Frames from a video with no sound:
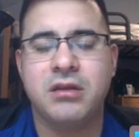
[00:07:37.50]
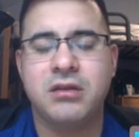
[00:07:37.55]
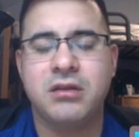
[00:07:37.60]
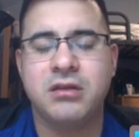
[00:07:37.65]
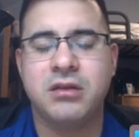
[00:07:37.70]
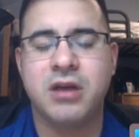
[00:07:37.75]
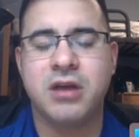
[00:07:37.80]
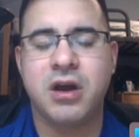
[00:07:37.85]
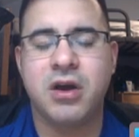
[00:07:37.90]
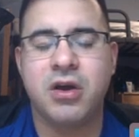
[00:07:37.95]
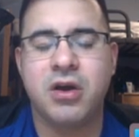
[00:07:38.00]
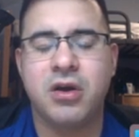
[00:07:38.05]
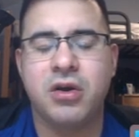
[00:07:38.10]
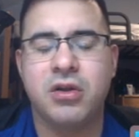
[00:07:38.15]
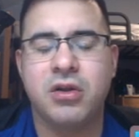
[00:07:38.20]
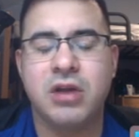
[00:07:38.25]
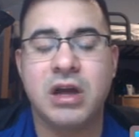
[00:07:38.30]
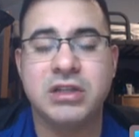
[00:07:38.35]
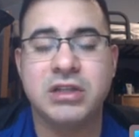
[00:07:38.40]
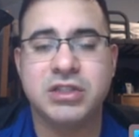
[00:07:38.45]

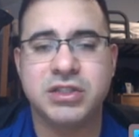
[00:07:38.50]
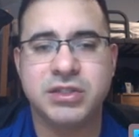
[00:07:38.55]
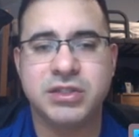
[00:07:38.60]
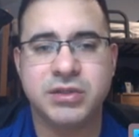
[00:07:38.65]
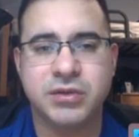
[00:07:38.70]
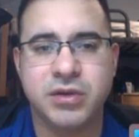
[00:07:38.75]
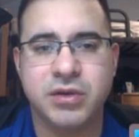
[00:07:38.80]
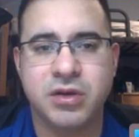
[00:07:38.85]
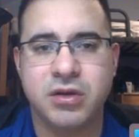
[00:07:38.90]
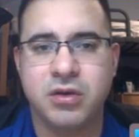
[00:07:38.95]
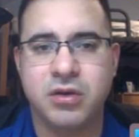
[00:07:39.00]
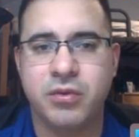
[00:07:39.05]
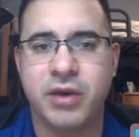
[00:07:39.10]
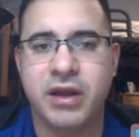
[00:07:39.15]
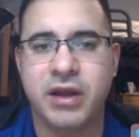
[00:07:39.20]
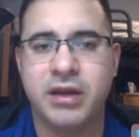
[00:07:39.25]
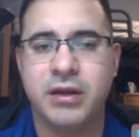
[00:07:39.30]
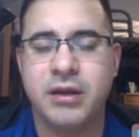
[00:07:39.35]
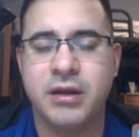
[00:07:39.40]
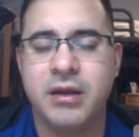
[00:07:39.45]
longitude,
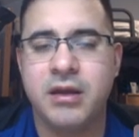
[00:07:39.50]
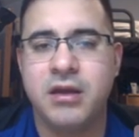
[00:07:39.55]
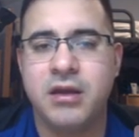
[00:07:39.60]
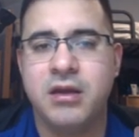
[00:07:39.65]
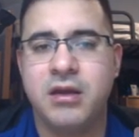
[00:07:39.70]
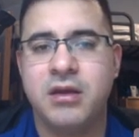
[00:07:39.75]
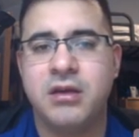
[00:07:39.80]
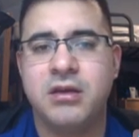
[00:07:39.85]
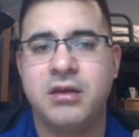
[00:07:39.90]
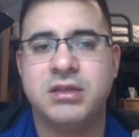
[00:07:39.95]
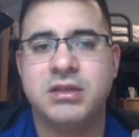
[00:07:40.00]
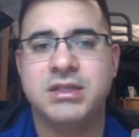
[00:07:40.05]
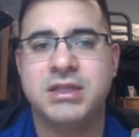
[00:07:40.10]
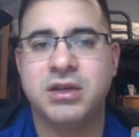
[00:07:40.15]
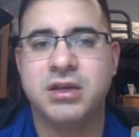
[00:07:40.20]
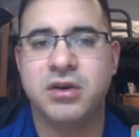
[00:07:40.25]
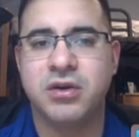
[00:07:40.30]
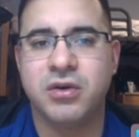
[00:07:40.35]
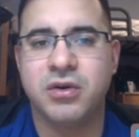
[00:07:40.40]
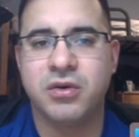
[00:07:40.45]
right?
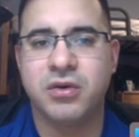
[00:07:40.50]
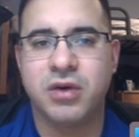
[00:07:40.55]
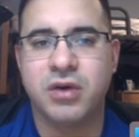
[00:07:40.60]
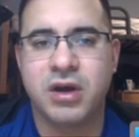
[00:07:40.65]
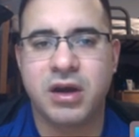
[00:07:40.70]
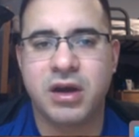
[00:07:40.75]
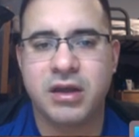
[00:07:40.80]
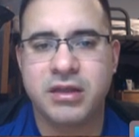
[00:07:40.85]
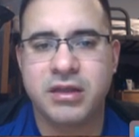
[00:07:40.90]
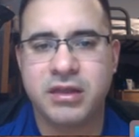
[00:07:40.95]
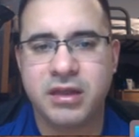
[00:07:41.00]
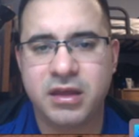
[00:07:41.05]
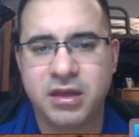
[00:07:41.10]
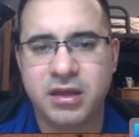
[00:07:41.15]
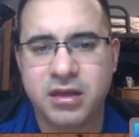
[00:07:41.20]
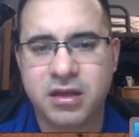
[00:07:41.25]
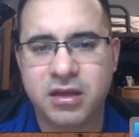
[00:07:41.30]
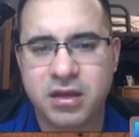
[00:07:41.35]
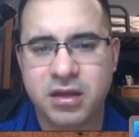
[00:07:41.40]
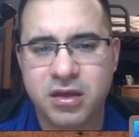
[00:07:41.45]
So I
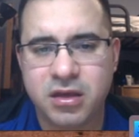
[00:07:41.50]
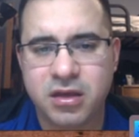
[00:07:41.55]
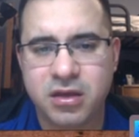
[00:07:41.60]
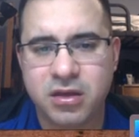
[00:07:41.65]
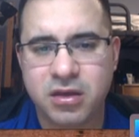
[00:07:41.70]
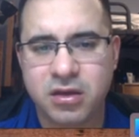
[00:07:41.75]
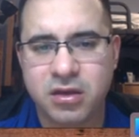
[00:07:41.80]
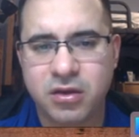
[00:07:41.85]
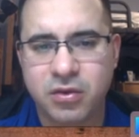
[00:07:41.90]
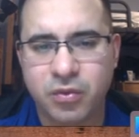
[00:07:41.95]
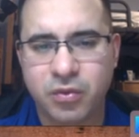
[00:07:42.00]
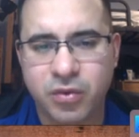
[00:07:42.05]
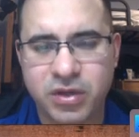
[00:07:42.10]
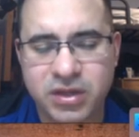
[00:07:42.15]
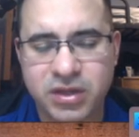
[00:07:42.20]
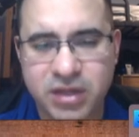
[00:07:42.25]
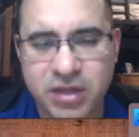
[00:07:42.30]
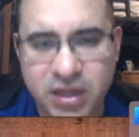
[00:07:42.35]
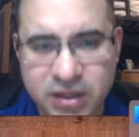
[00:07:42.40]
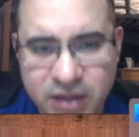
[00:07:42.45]
think we
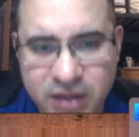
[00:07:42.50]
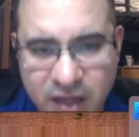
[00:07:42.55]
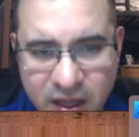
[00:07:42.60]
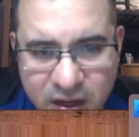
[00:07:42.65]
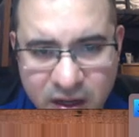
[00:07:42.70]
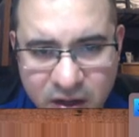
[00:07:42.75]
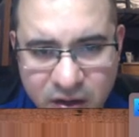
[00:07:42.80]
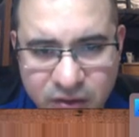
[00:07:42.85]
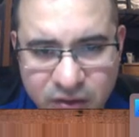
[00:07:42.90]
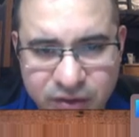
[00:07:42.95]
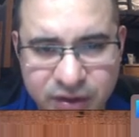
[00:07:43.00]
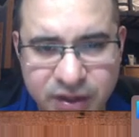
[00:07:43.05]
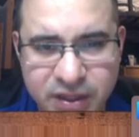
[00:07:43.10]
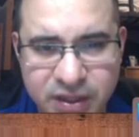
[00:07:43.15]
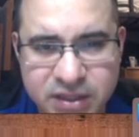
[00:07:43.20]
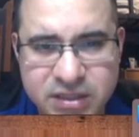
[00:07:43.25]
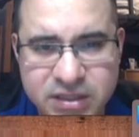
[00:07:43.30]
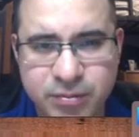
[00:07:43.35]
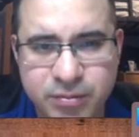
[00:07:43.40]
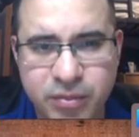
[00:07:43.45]
did that on
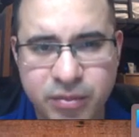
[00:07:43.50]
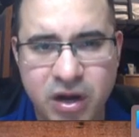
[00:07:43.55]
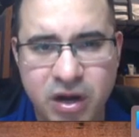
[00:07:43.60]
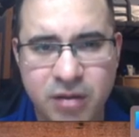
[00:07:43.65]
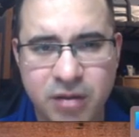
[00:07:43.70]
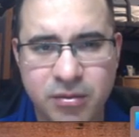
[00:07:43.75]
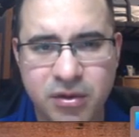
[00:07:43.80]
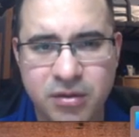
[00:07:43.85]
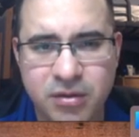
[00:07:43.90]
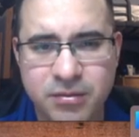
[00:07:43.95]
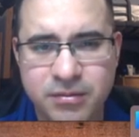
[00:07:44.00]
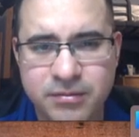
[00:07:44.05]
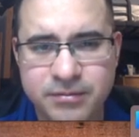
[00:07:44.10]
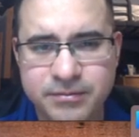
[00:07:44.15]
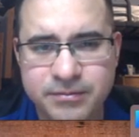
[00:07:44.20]
this problem.